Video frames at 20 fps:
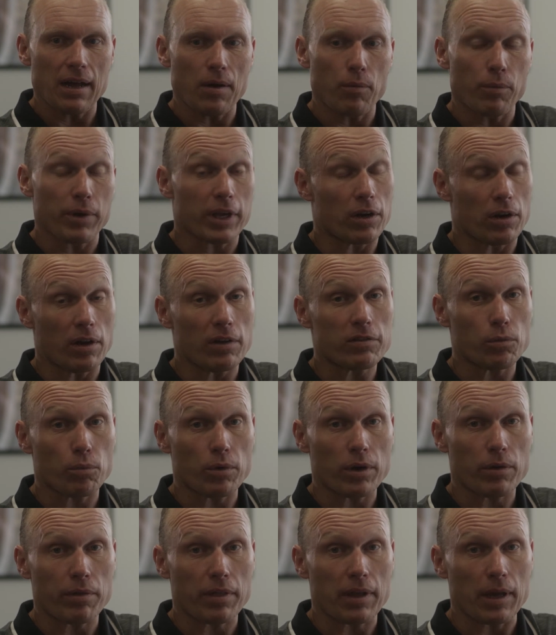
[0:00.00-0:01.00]
We can also
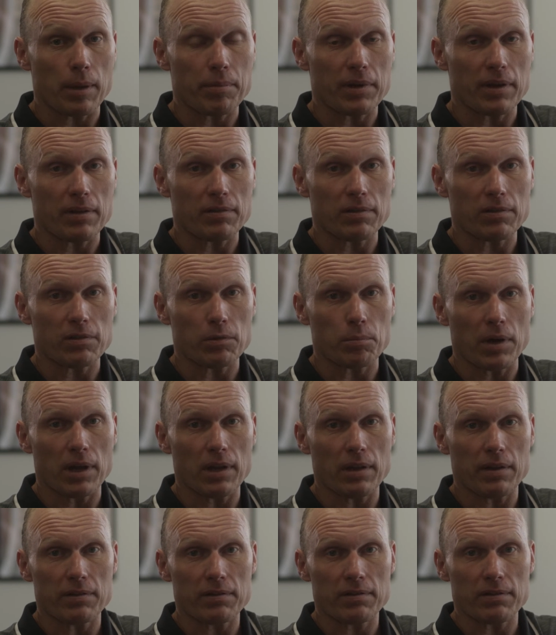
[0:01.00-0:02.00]
work with companies as
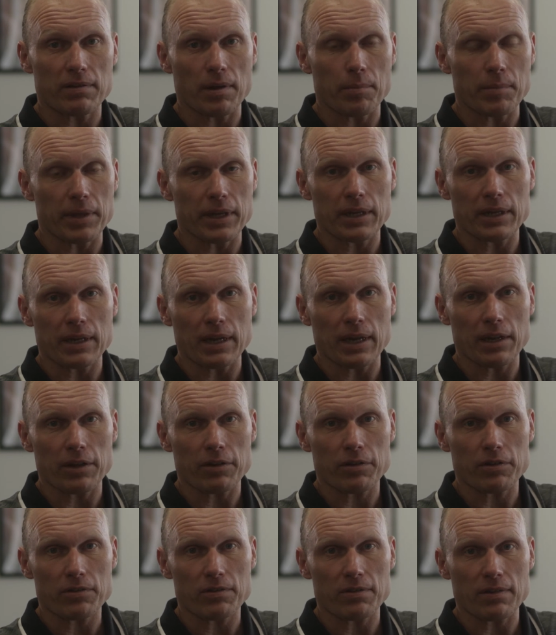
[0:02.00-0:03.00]
small as $1
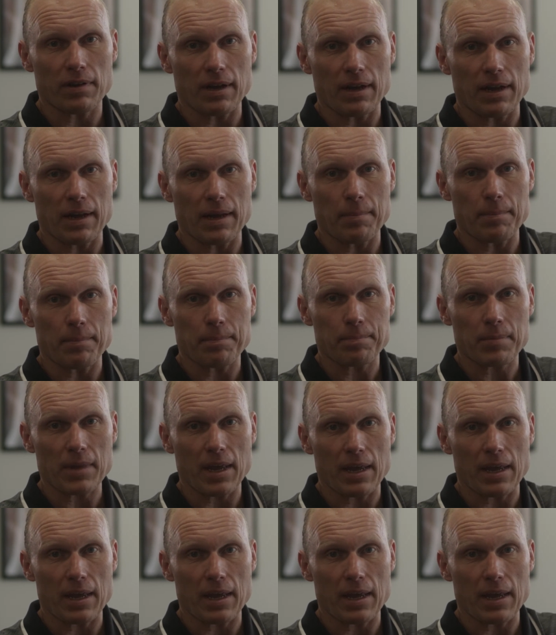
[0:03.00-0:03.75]
million,